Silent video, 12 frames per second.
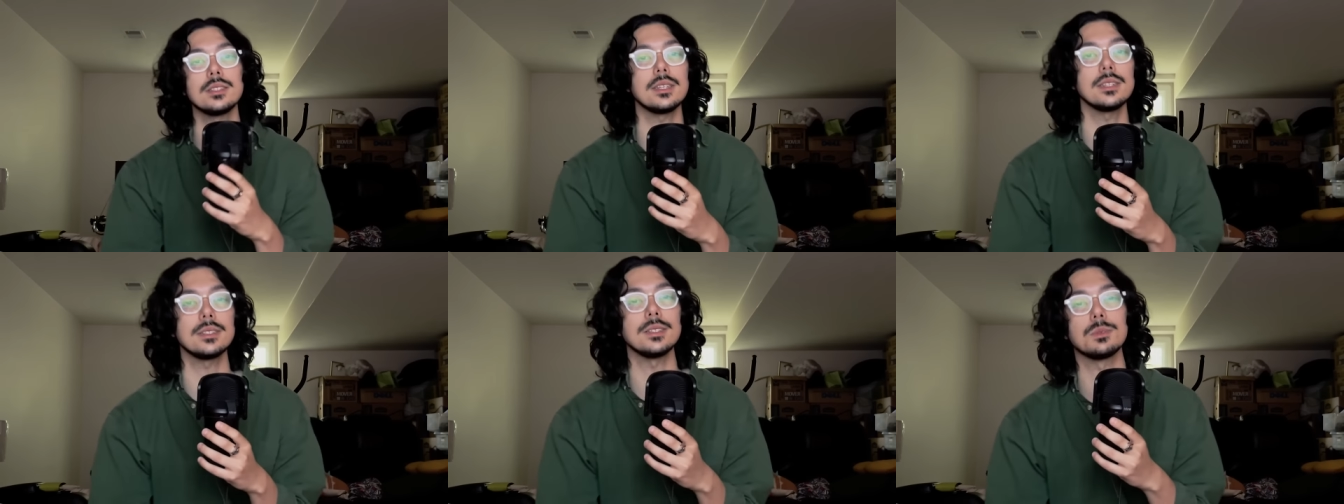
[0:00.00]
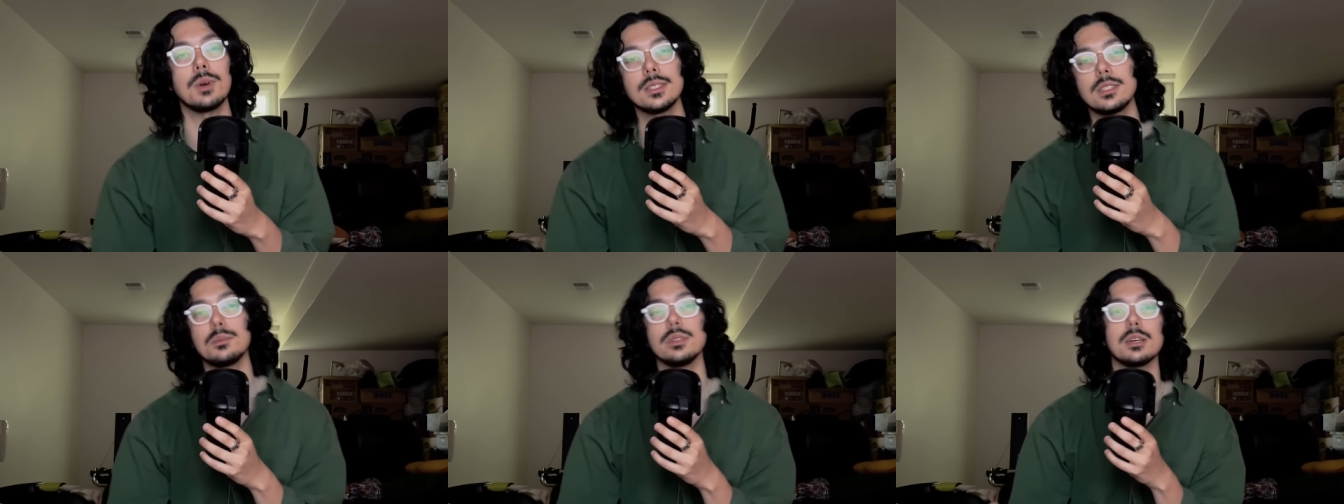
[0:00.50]
citizens want
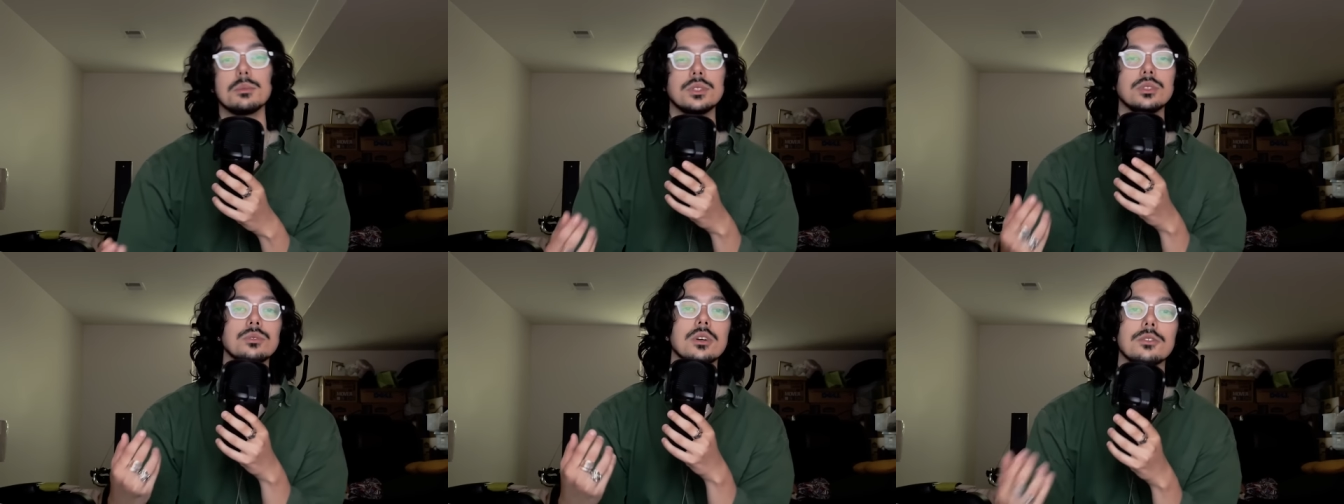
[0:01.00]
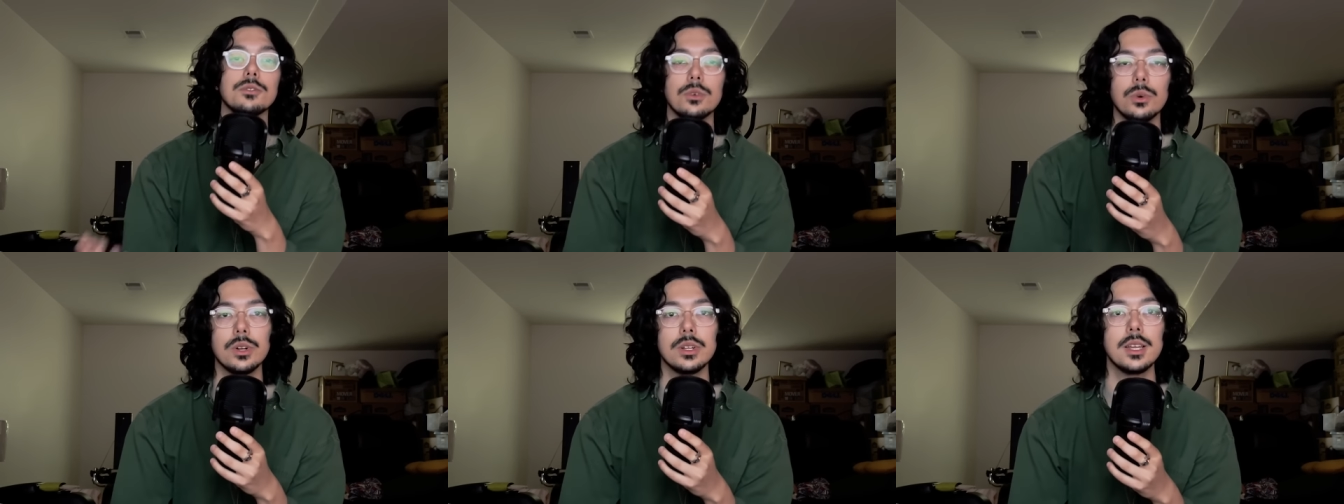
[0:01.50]
to be able to
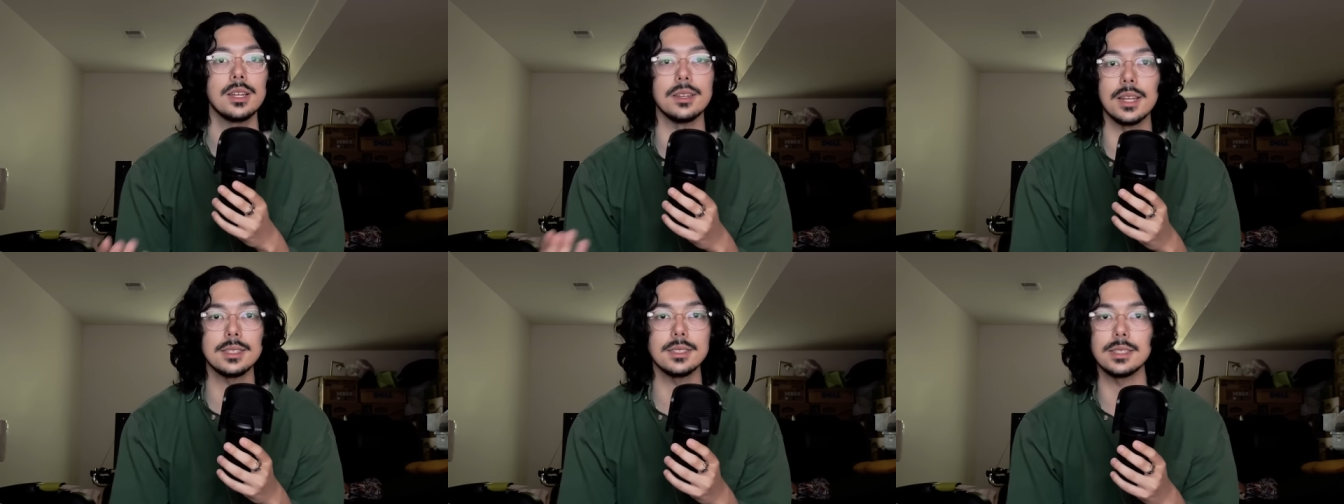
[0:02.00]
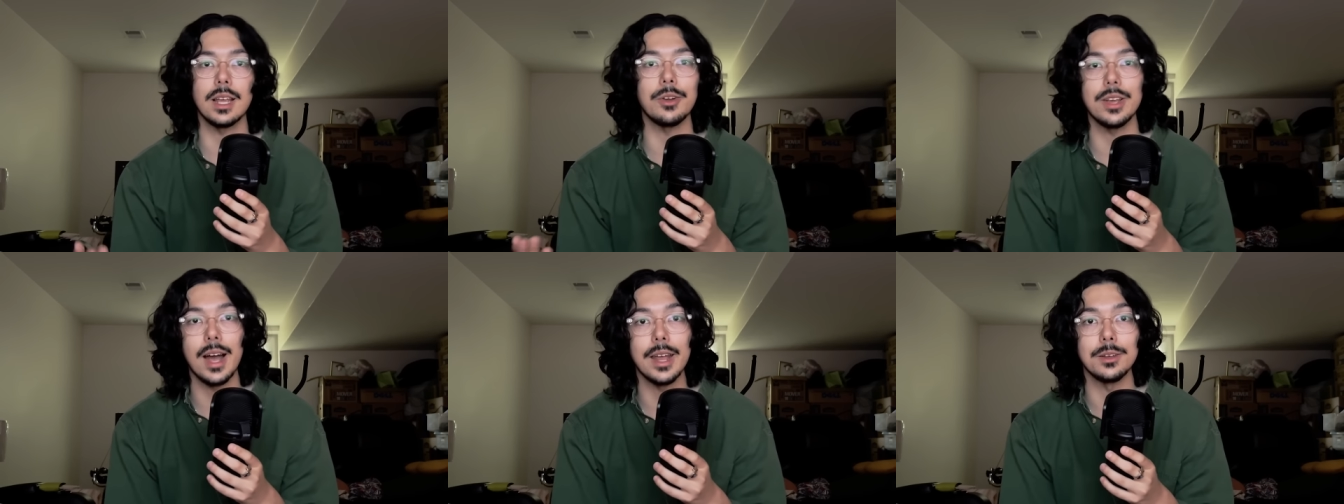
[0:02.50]
afford necessary
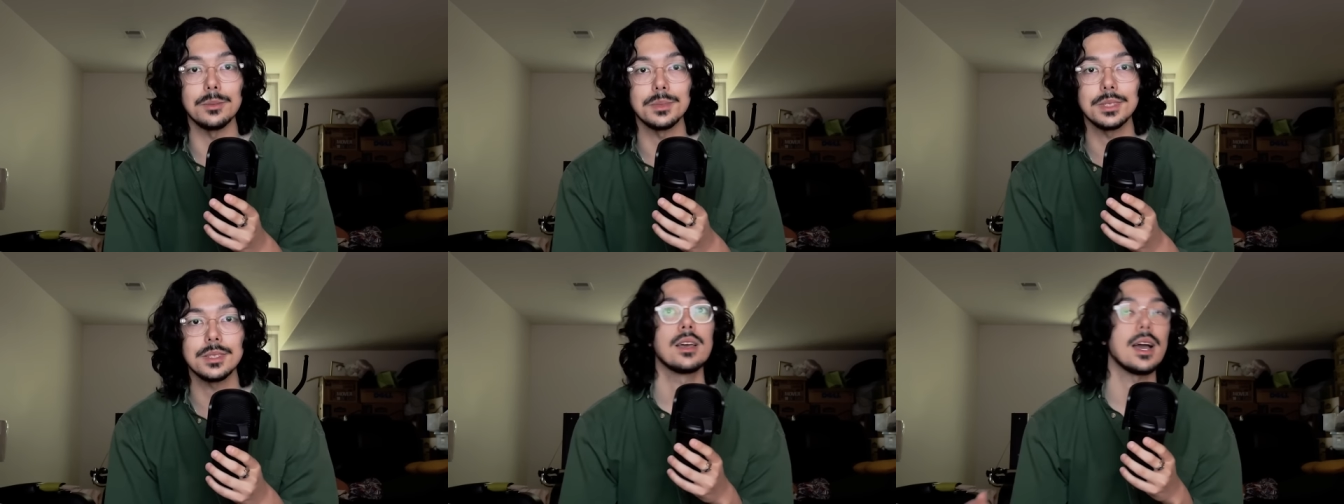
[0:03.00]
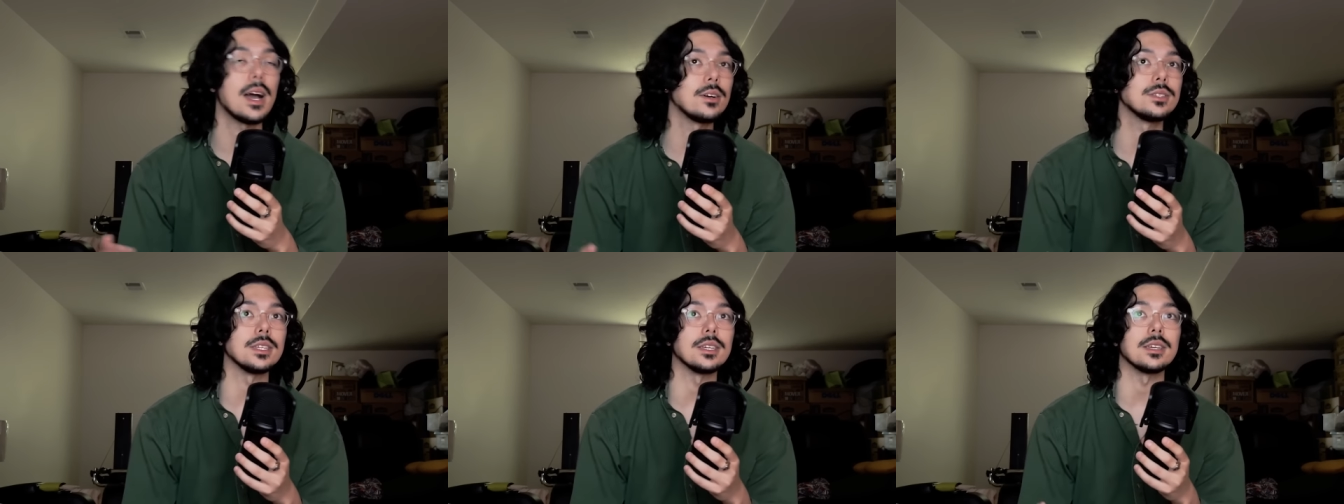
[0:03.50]
items,
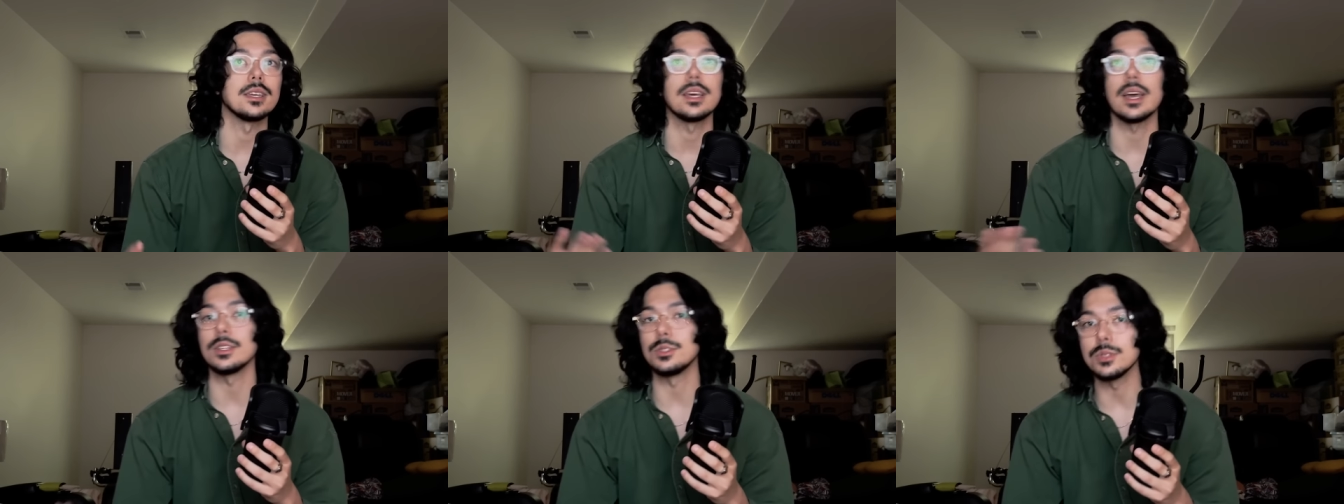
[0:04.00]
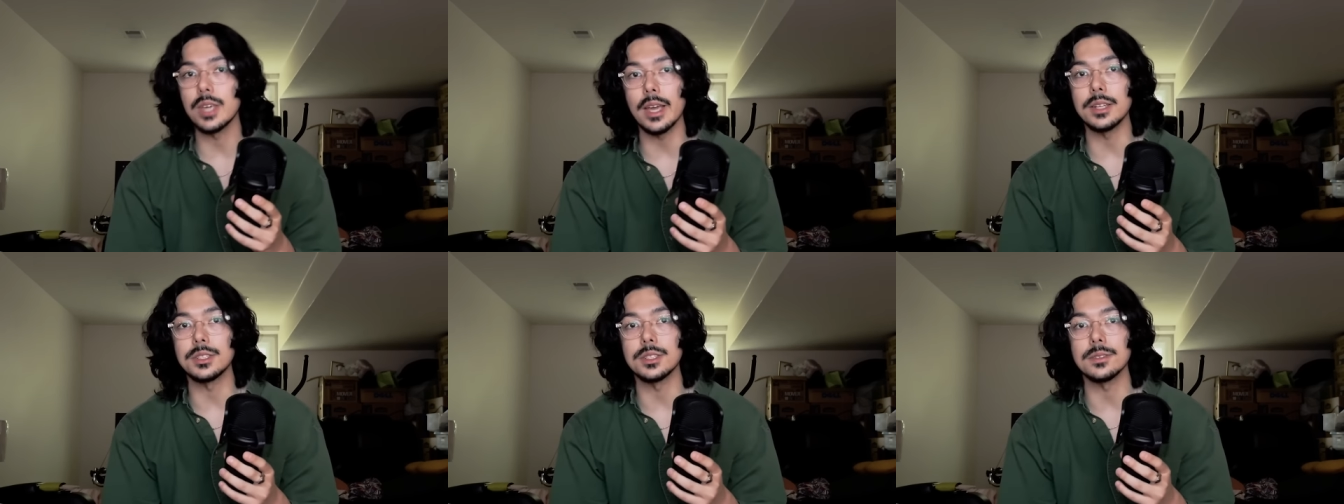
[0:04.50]
housing,
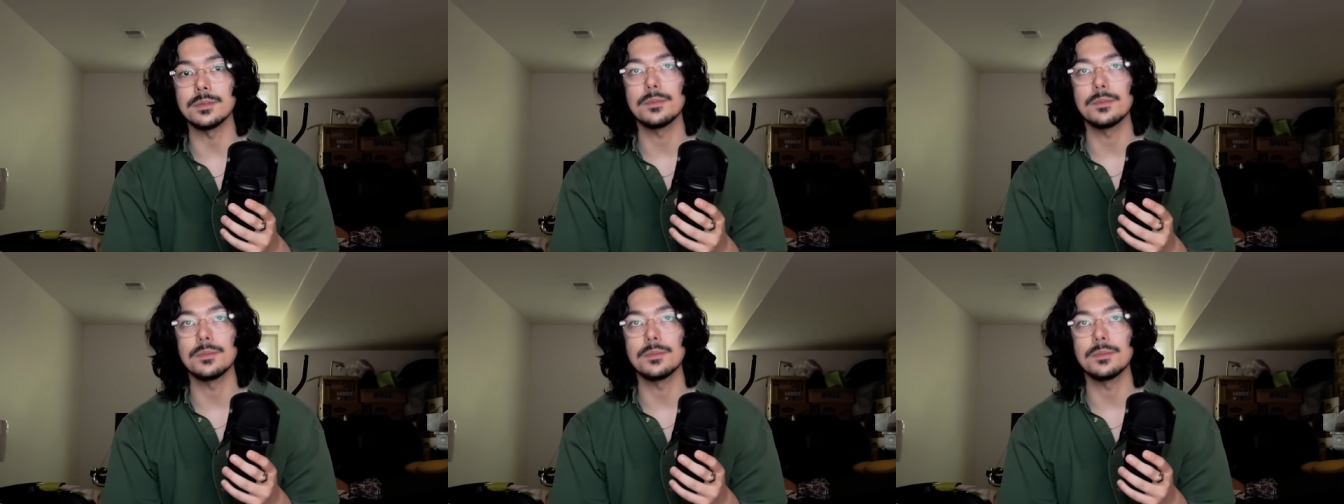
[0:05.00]
education.